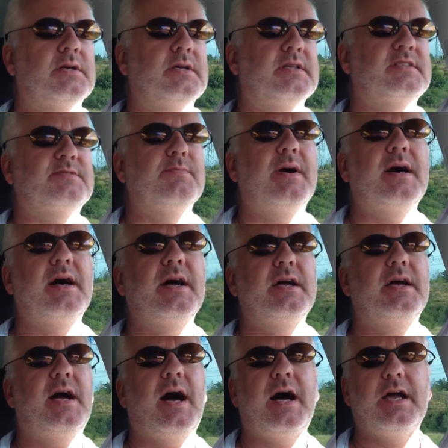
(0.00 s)
It's
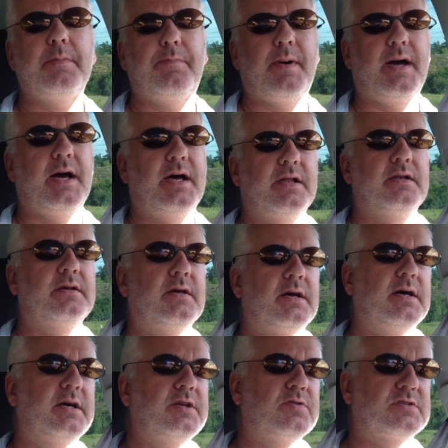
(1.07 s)
my iPad.
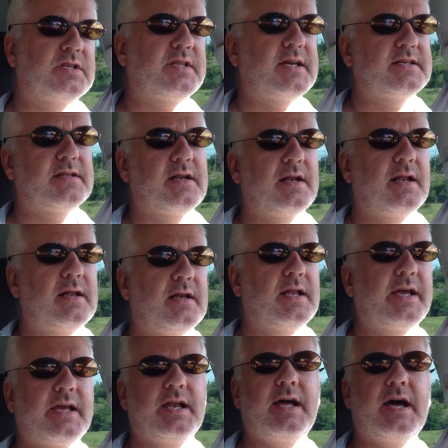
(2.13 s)
I use it as,
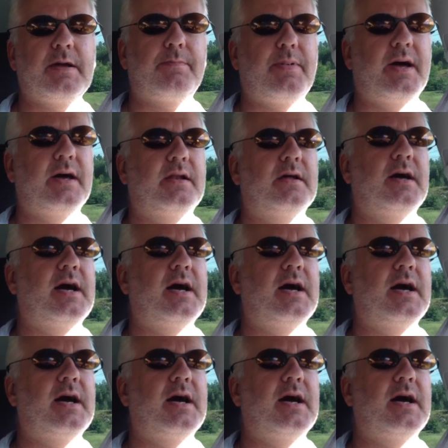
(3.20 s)
like an iPad.